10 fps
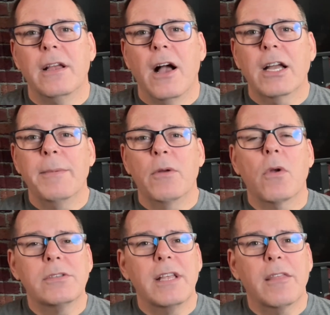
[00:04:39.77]
I'm going to be
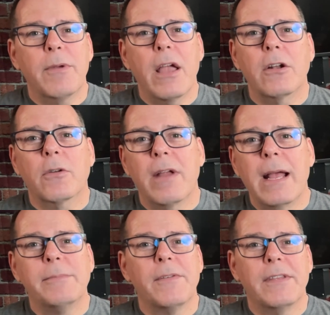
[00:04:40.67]
roasting 300
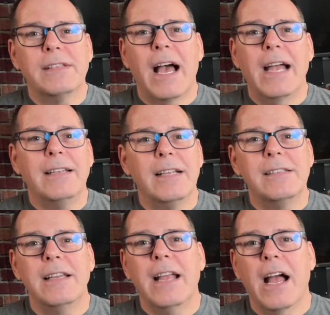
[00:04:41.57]
grams of this
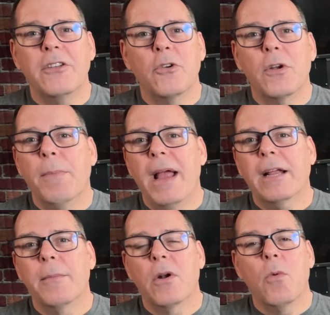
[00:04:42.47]
high-density Honduran
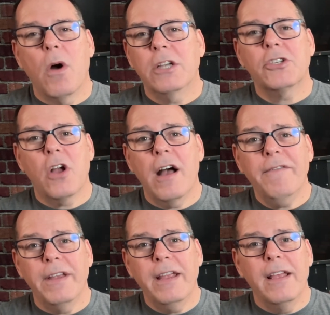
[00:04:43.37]
Pacamera washed
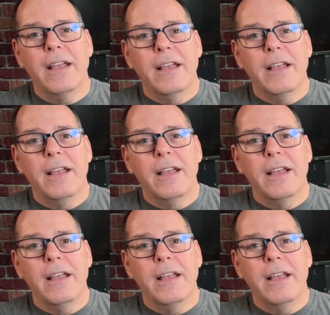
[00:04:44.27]
coffee,